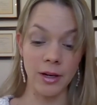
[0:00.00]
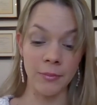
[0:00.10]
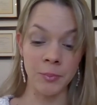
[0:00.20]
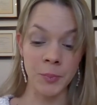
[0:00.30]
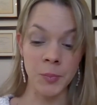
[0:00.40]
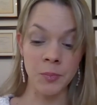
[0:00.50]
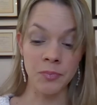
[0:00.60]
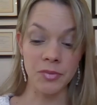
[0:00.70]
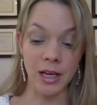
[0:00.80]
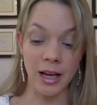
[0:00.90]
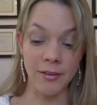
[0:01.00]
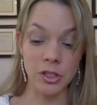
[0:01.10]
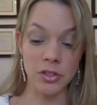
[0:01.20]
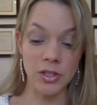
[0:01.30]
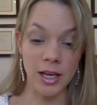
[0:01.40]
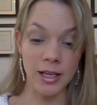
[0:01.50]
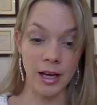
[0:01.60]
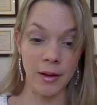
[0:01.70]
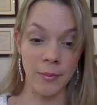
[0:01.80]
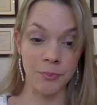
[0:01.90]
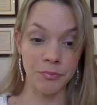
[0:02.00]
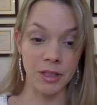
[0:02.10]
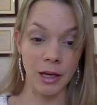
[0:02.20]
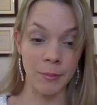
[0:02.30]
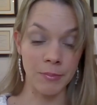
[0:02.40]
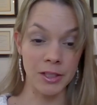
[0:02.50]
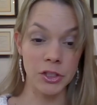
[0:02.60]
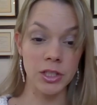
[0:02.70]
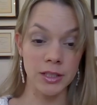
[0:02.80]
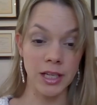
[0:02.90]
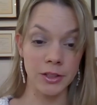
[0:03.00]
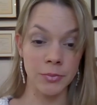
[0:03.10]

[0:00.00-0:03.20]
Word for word: And I have to say, I'm mentioning Dr.